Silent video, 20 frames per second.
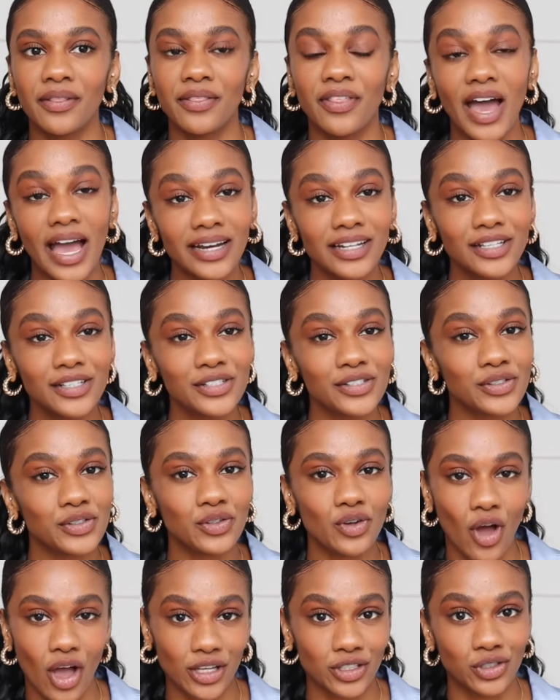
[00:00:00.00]
That is
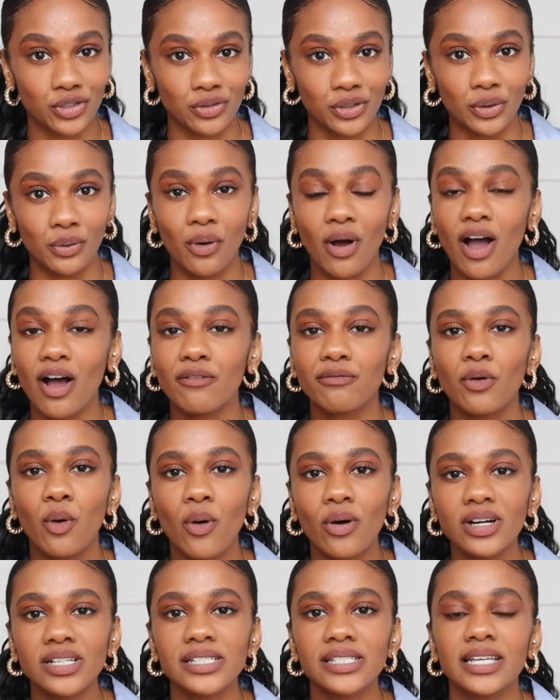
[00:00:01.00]
not true. Of
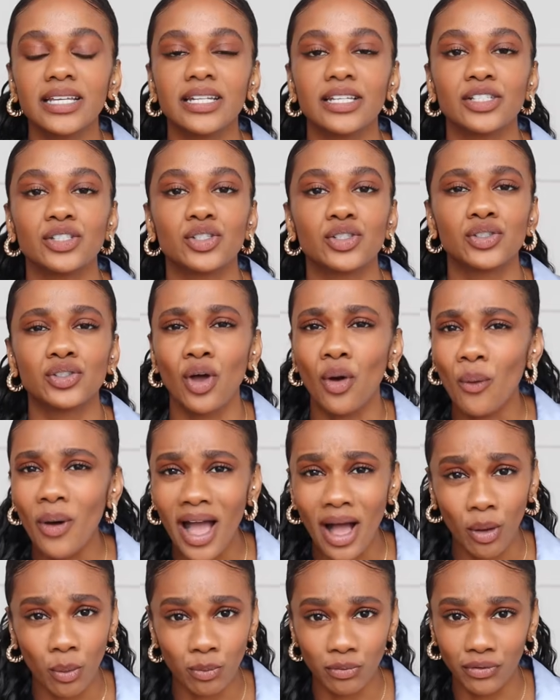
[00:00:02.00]
course, it is so
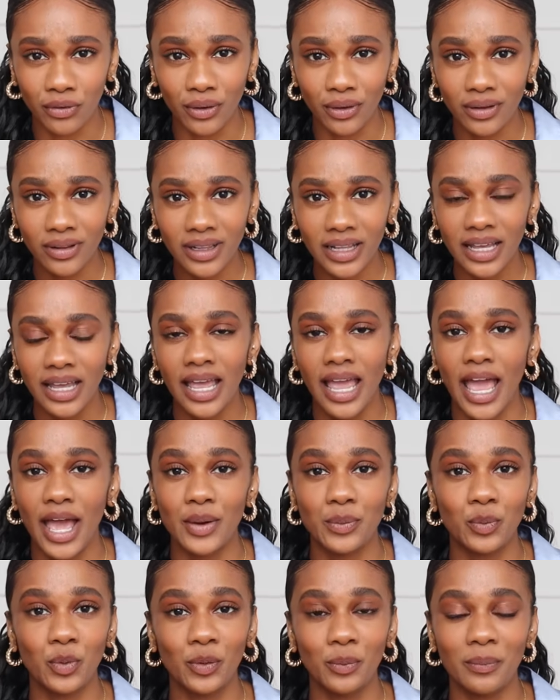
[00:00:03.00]
helpful
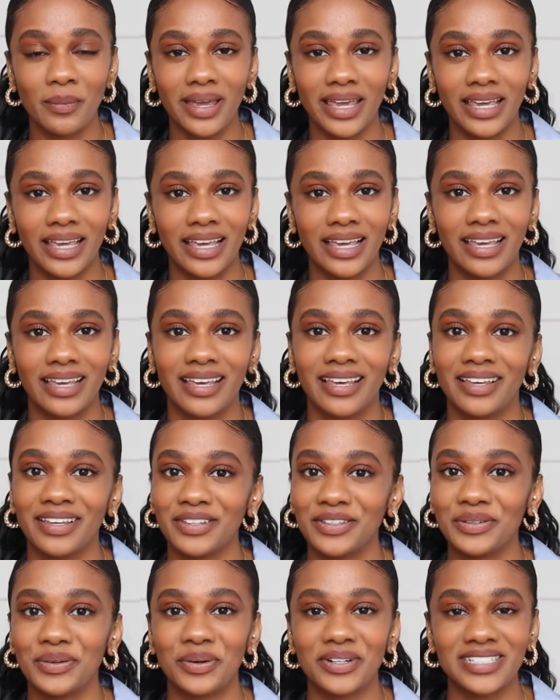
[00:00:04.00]
and will make
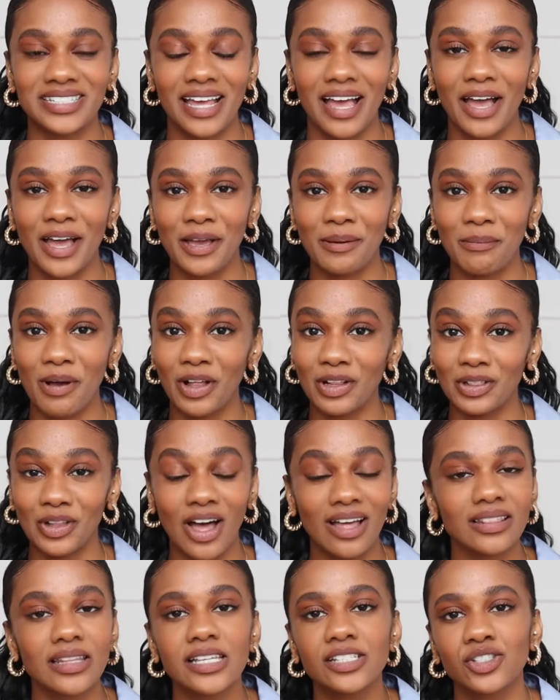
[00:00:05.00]
your time a
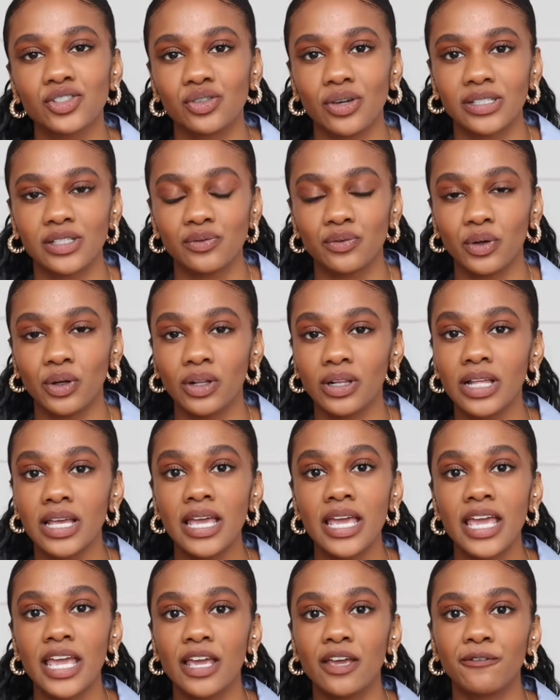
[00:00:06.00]
lot less stressful
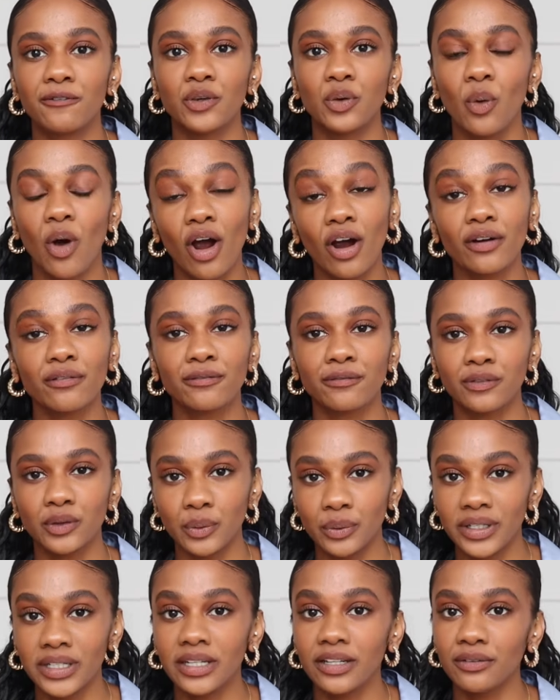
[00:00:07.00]
if you are
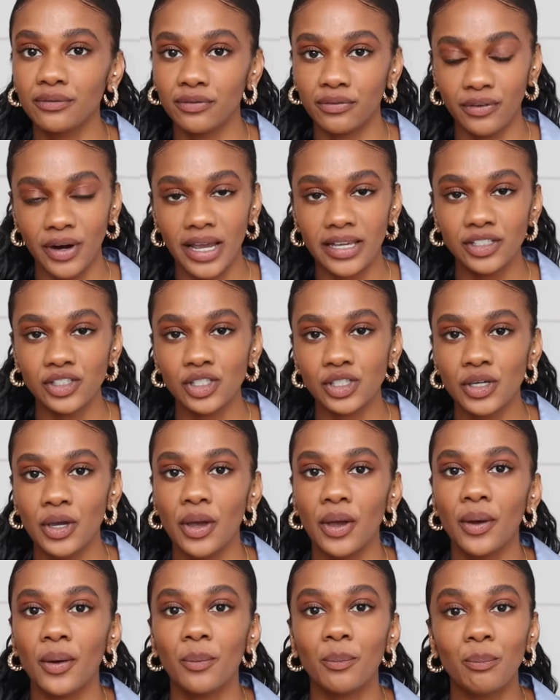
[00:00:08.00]
fluent in French.
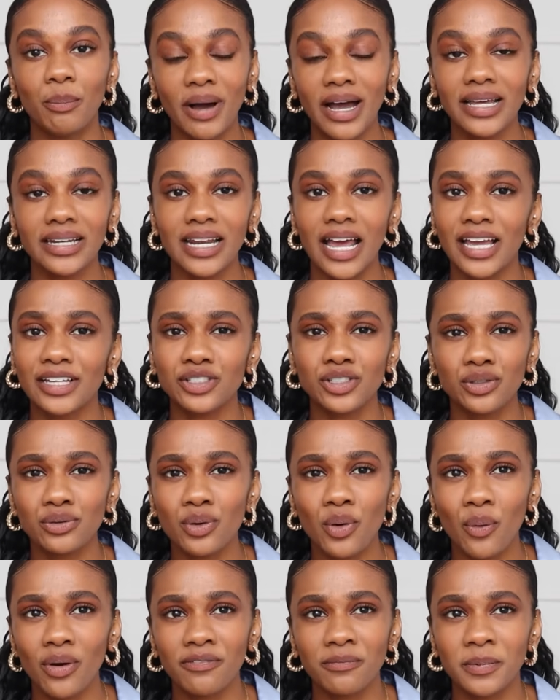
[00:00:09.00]
But I do
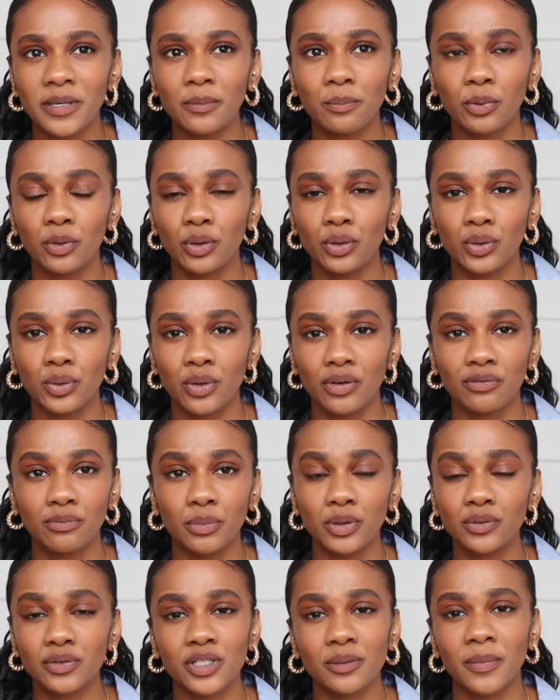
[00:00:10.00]
know of people who
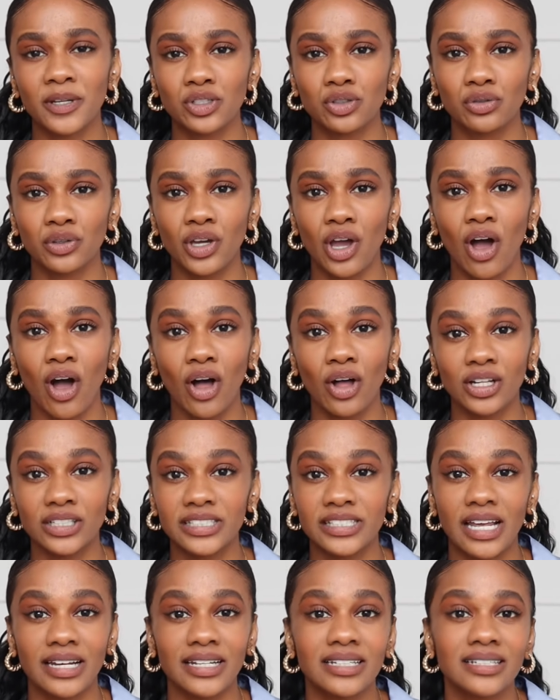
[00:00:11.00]
have moved to
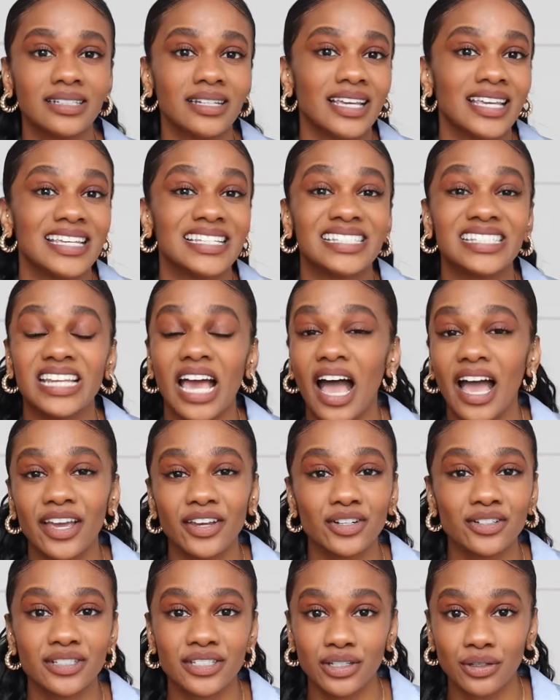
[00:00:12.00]
Montreal, done an
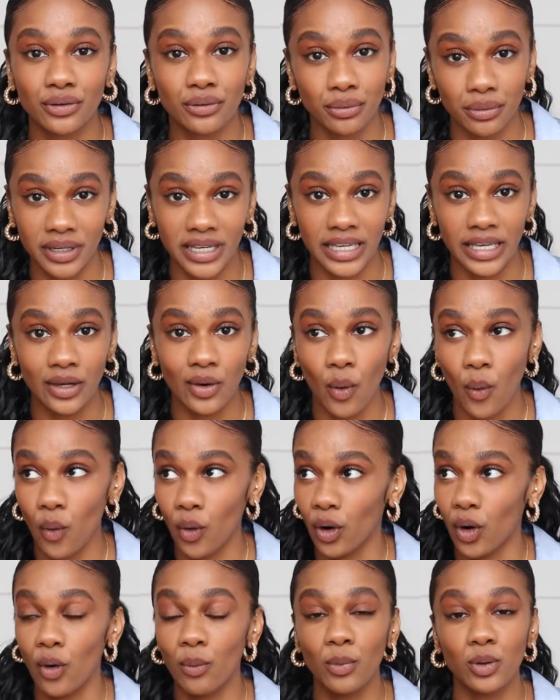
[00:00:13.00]
entire degree
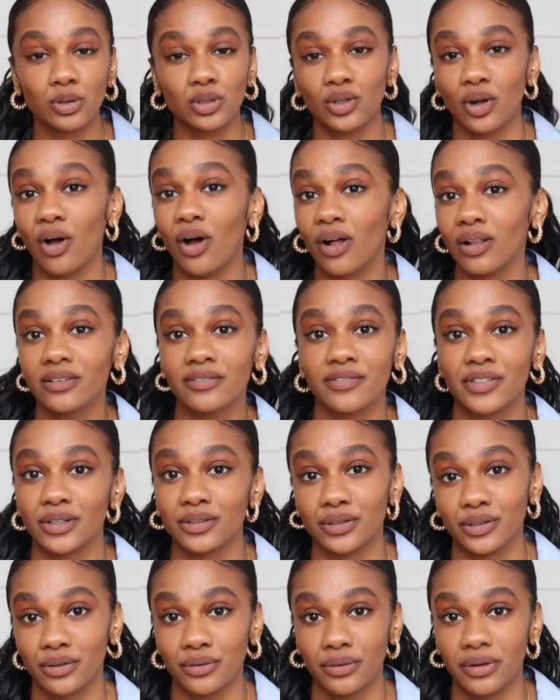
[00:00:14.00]
or almost all of
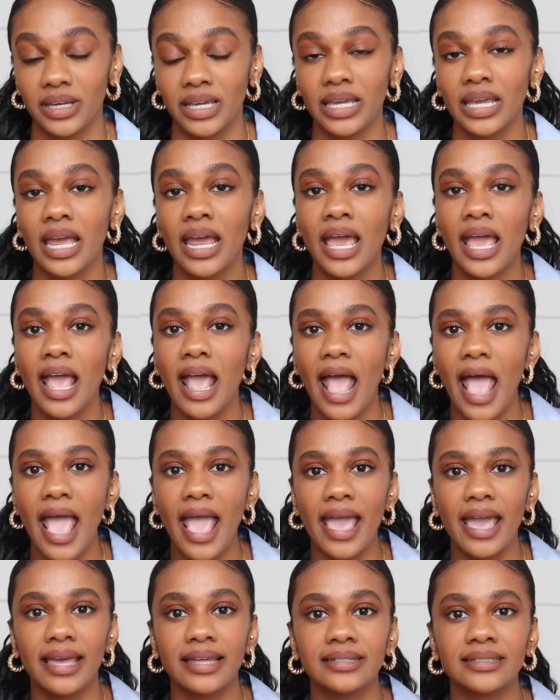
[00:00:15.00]
their degree,
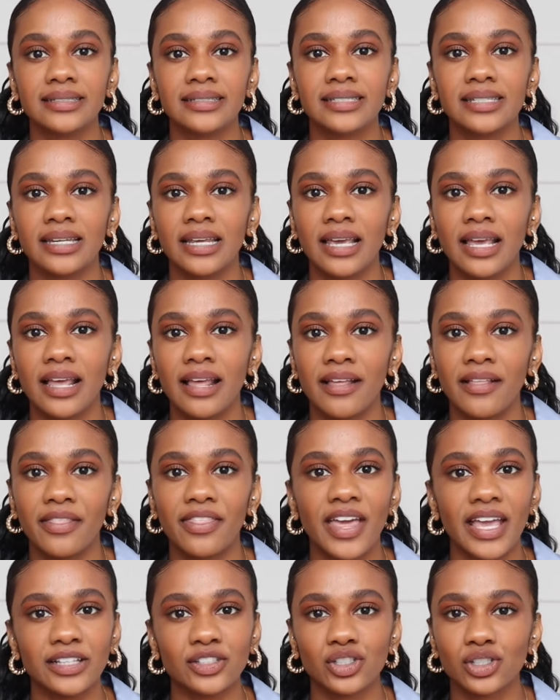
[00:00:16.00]
and
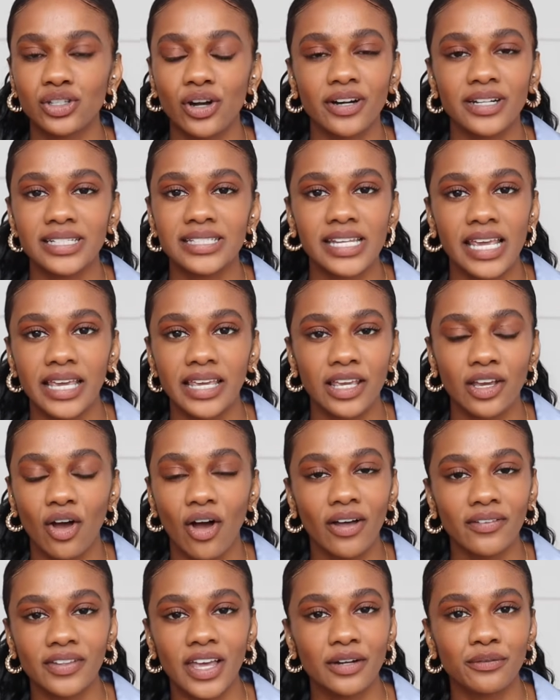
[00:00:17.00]
then started taking
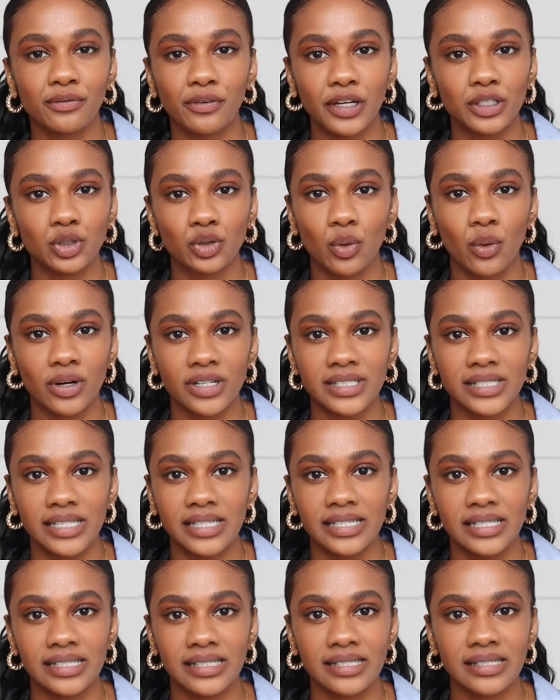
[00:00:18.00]
online French
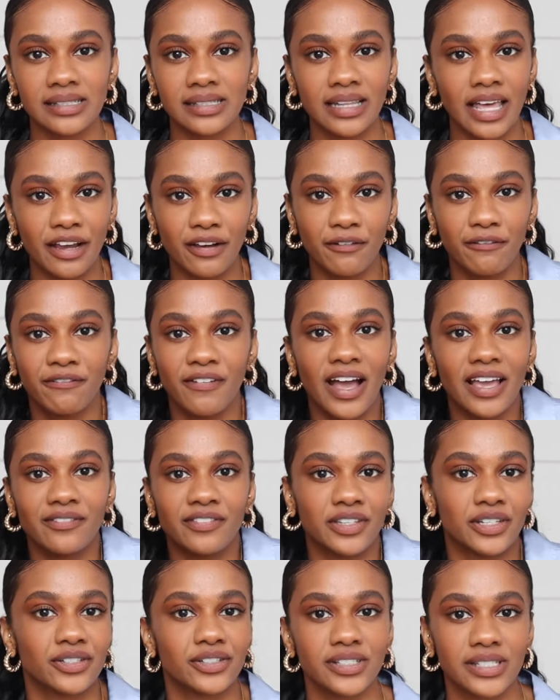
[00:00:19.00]
courses like
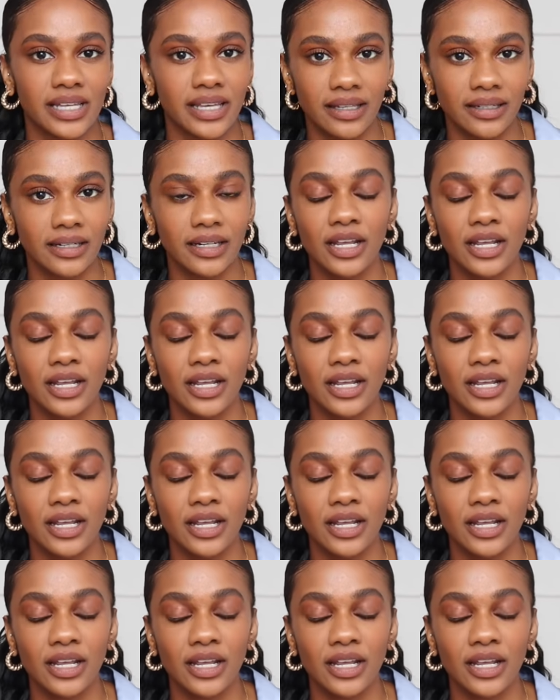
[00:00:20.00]
5 years in.